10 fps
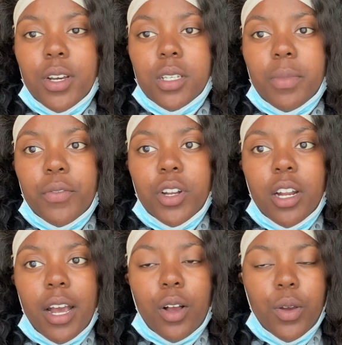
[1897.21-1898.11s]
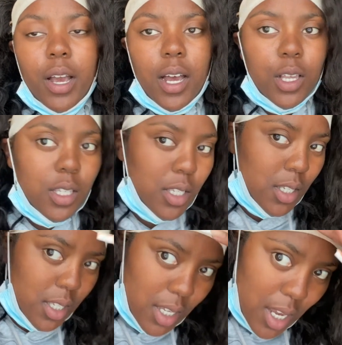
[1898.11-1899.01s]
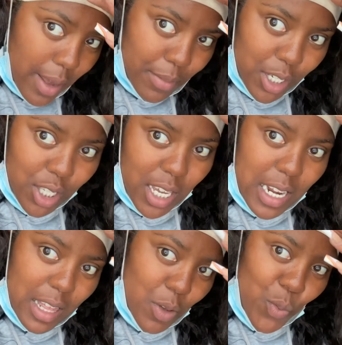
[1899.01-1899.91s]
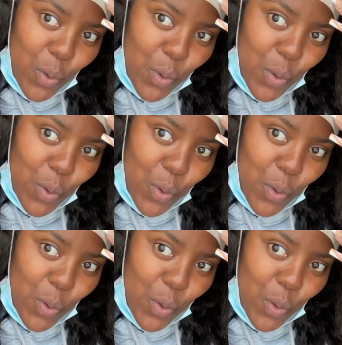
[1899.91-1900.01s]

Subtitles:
Oh, I'm gonna get ready because my friend and I are going out.